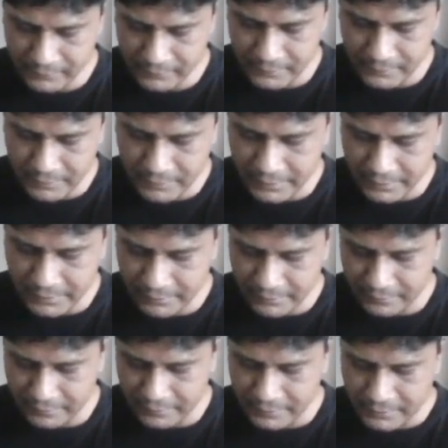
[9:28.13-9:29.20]
and
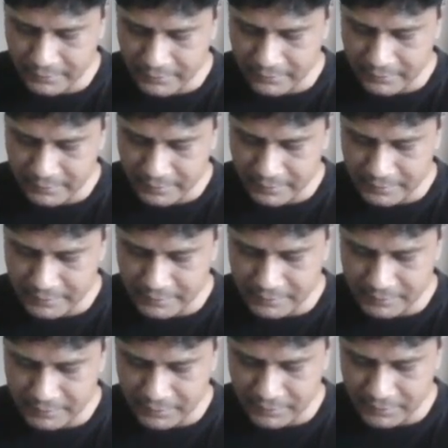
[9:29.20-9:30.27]
again, this is
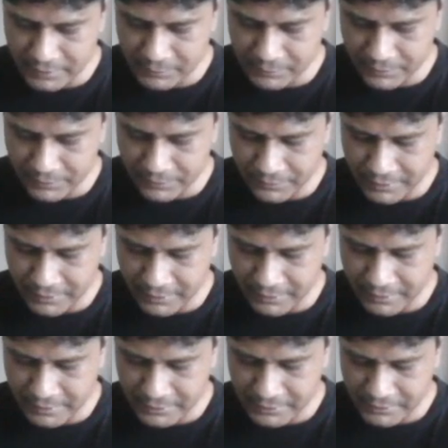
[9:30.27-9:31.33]
the stage where you
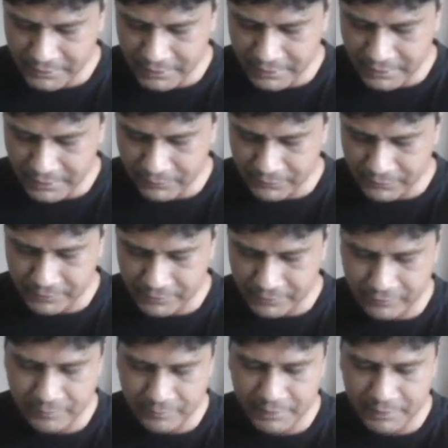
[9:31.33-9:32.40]
can actually allow
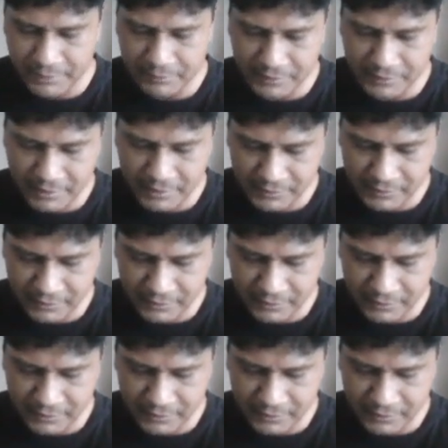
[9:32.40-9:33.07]
yourself to make mistakes.